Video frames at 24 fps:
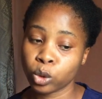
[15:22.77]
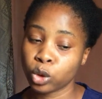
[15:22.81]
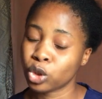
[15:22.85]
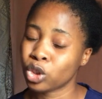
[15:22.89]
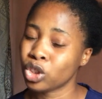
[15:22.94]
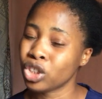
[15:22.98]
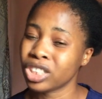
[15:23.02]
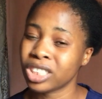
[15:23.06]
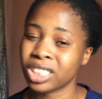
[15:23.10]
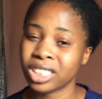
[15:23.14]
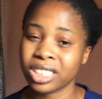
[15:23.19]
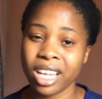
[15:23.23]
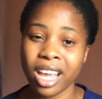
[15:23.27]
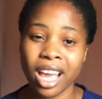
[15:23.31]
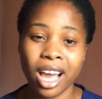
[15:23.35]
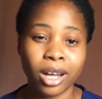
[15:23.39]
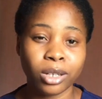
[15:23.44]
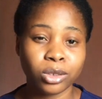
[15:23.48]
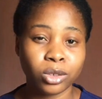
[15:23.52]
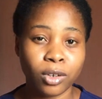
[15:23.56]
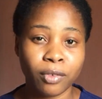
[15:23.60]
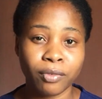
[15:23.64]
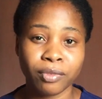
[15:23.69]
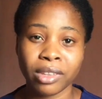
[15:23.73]
So just stay
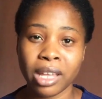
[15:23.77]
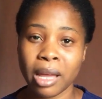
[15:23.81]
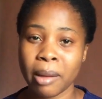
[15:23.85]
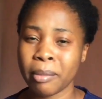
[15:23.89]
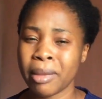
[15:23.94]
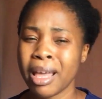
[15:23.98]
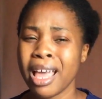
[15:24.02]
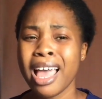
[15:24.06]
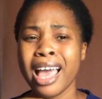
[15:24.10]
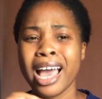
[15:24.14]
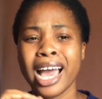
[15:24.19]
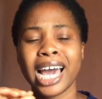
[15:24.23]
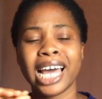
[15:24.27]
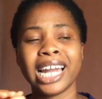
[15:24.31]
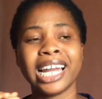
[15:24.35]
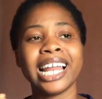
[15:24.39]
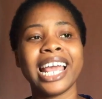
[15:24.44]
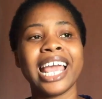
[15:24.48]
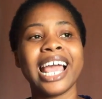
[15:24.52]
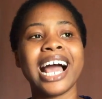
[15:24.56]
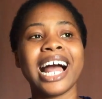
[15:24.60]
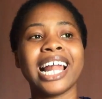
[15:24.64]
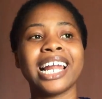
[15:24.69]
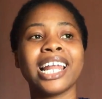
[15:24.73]
out of them and
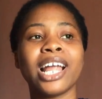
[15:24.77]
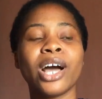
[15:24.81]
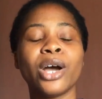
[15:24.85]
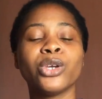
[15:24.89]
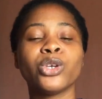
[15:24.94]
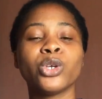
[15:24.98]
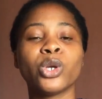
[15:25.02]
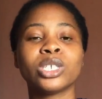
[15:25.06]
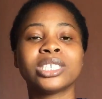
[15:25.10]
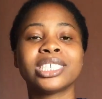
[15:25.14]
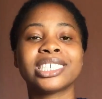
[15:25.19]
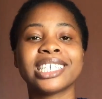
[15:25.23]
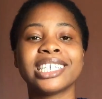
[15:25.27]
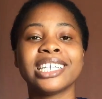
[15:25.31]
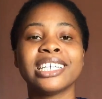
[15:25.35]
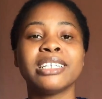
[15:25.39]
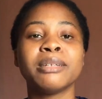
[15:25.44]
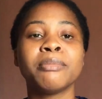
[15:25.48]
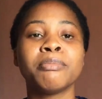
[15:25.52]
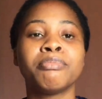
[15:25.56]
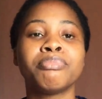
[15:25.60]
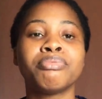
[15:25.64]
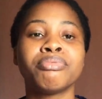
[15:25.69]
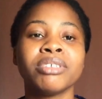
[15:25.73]
allow your
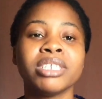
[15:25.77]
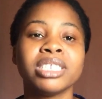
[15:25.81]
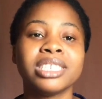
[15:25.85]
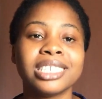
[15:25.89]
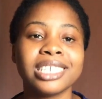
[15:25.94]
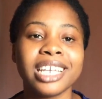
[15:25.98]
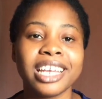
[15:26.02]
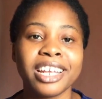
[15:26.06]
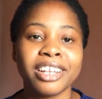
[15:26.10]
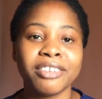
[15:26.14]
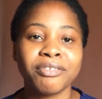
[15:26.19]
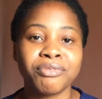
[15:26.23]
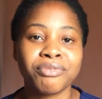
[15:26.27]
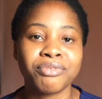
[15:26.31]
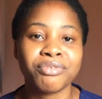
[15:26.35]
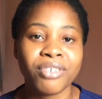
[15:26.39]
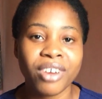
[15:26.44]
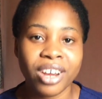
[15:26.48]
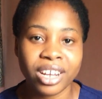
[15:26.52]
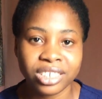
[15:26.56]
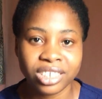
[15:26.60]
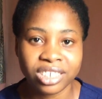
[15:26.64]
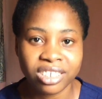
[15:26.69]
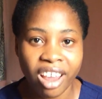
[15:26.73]
skin breathe in
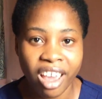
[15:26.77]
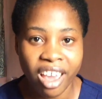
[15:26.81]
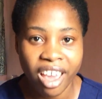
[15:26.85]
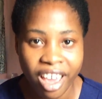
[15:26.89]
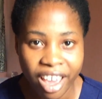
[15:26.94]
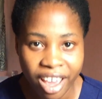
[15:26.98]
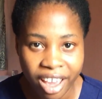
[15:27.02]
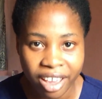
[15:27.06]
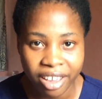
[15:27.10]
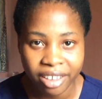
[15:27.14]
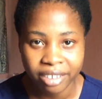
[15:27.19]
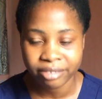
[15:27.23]
fresh air.